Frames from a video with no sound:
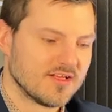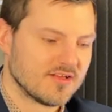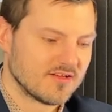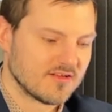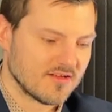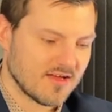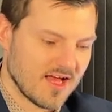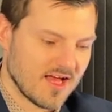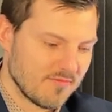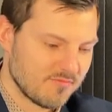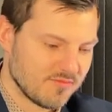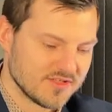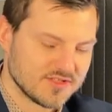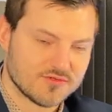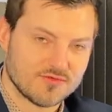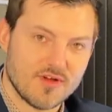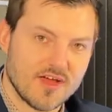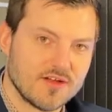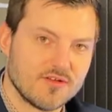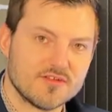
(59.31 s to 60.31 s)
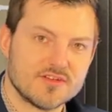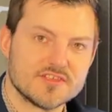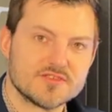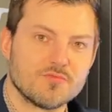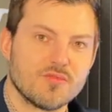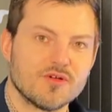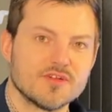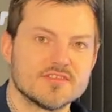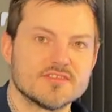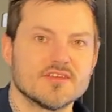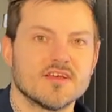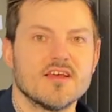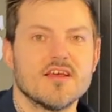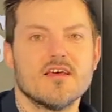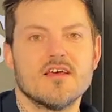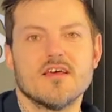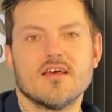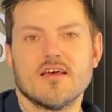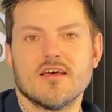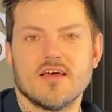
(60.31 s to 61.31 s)
It happens right on the spot,
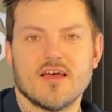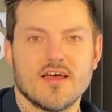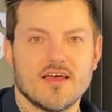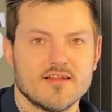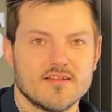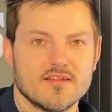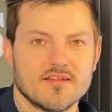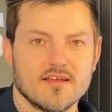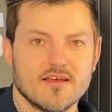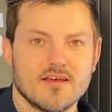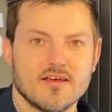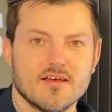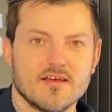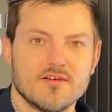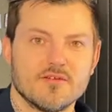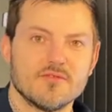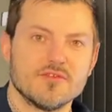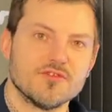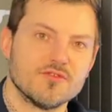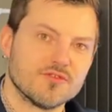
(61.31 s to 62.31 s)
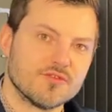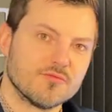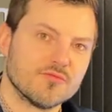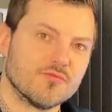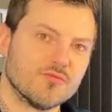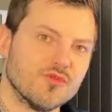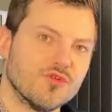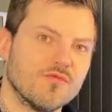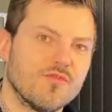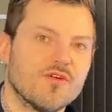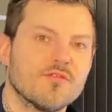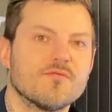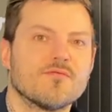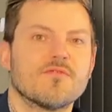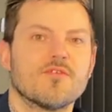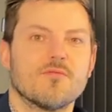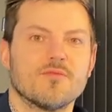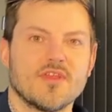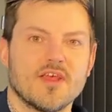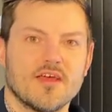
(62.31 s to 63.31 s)
and you move on
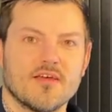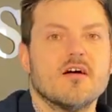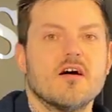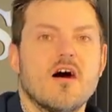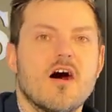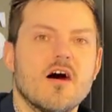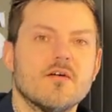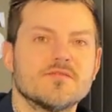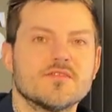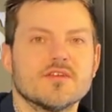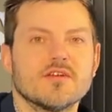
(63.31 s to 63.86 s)
from there. After